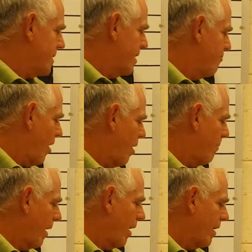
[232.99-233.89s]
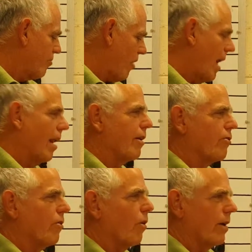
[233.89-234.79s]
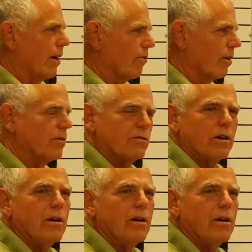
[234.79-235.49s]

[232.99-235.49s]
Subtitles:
environmentally challenged locations.